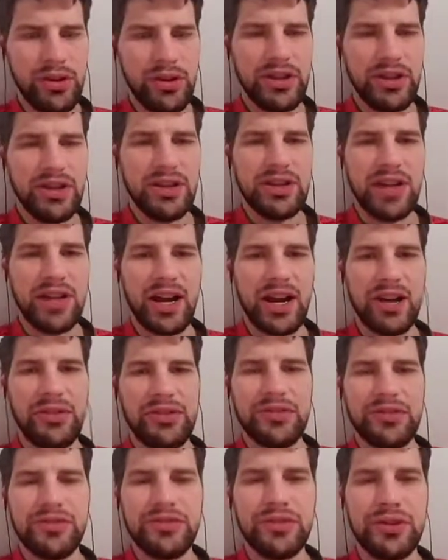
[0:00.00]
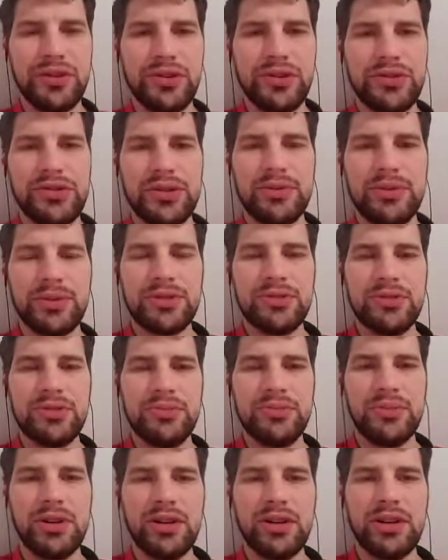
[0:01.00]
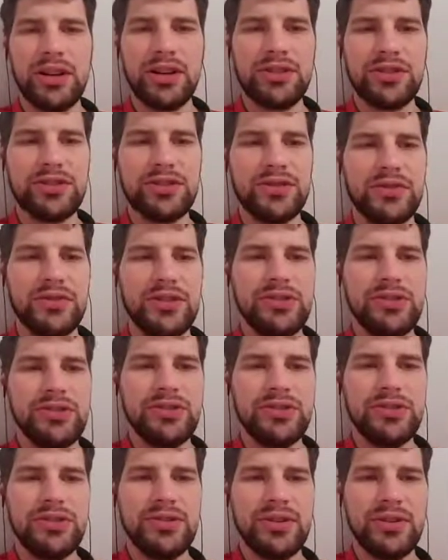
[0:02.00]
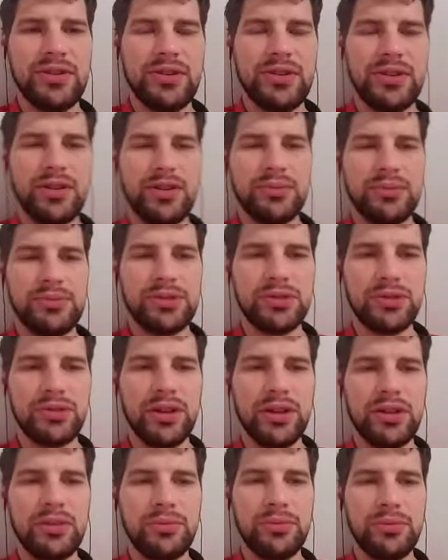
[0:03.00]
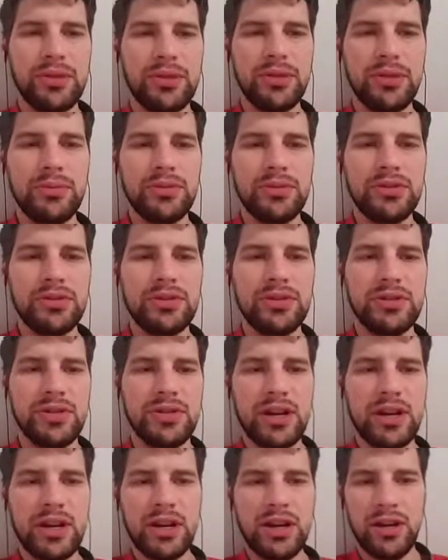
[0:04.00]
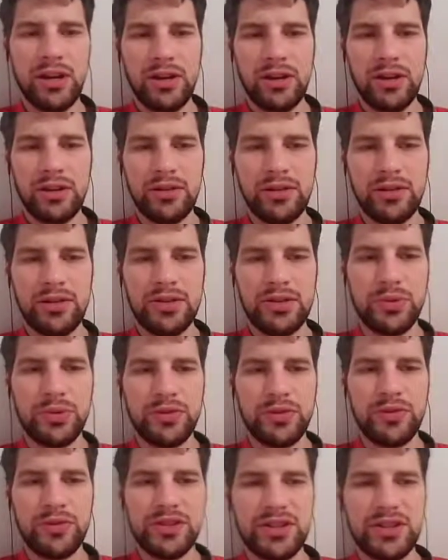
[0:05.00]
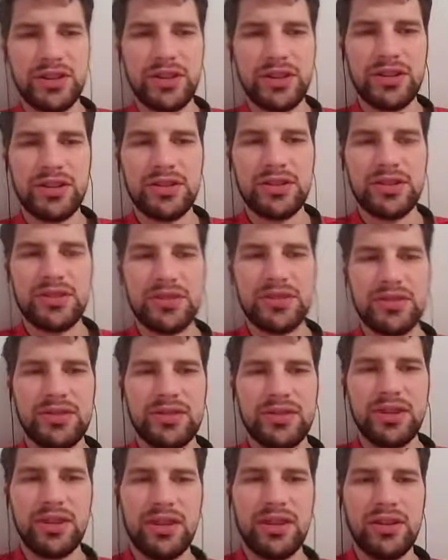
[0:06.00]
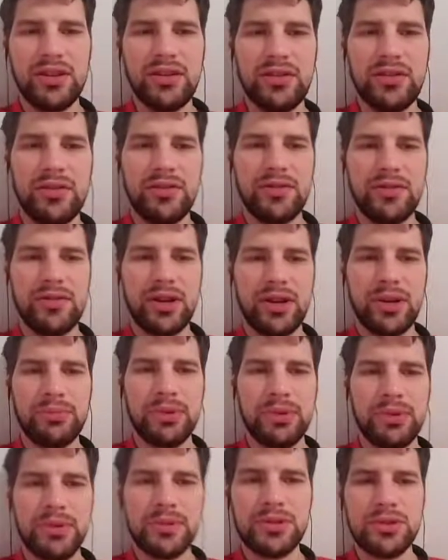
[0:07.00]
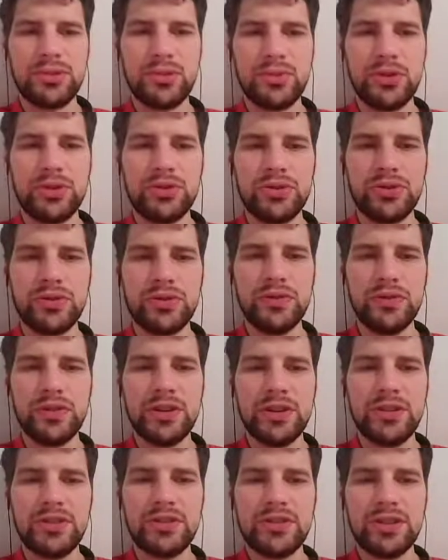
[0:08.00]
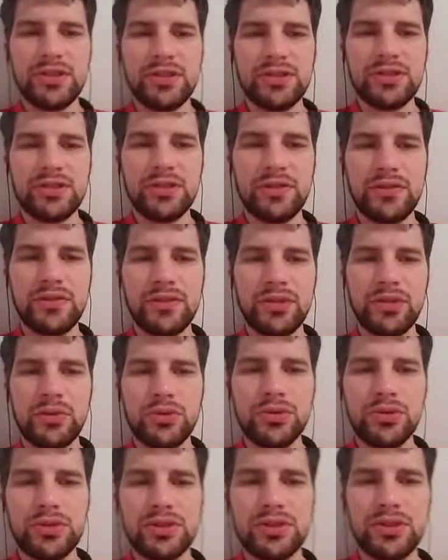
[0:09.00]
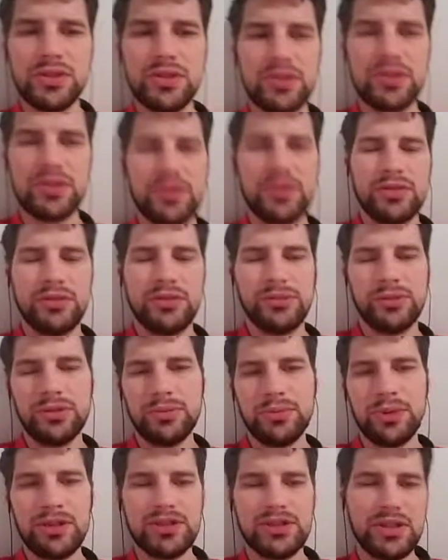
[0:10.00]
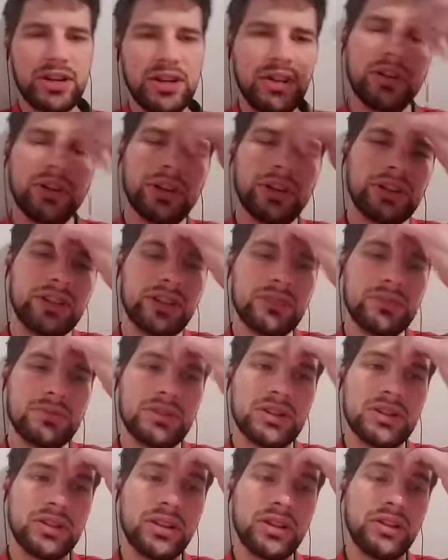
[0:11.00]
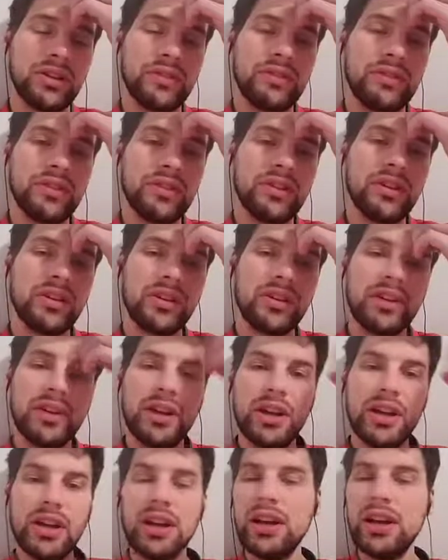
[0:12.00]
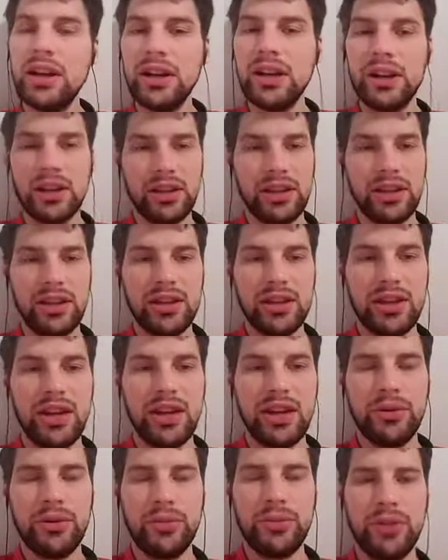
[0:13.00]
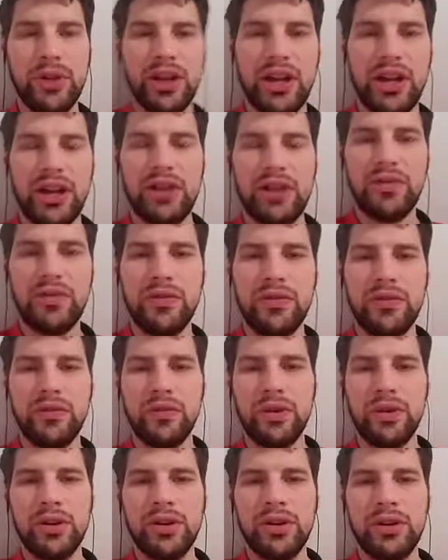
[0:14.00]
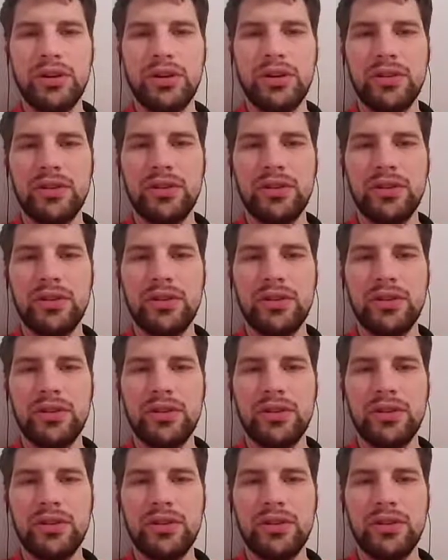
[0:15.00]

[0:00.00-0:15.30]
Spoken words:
the Island Infernos, I'm also bringing extra freezes, so I'll be able to use 1 freeze on this, and then I'll probably use 1 or 2 freezes on the stuff on the core, just because it will depend on how long it takes me to kill everything. And then I will have one